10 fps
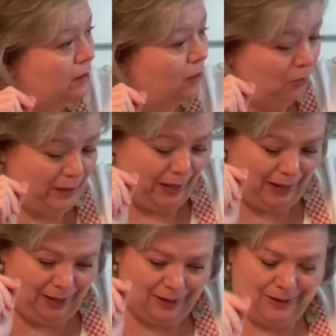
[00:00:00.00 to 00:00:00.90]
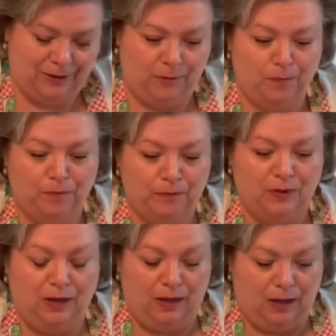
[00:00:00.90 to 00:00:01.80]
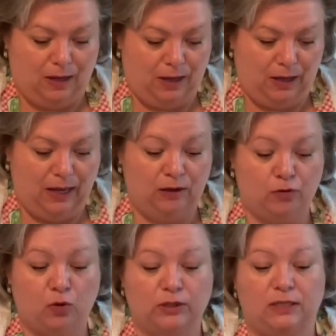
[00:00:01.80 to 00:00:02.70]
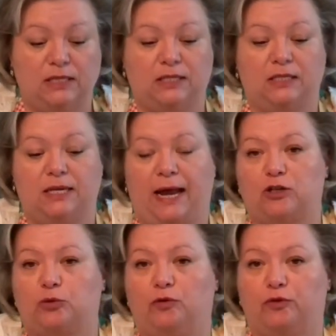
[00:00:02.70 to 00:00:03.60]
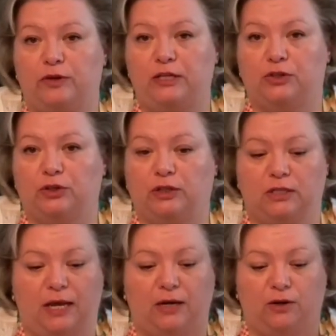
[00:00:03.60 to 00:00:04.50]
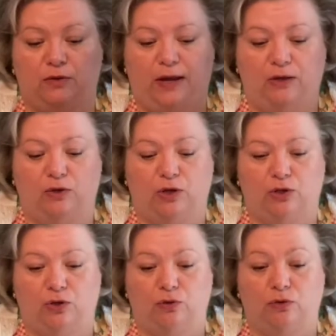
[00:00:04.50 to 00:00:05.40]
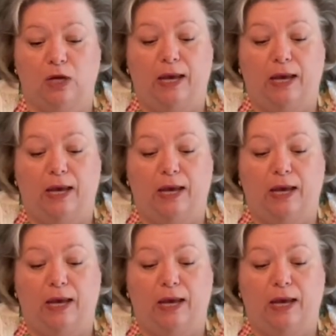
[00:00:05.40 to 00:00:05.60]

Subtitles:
Okay. And of course this is an actual freezer container that you can use.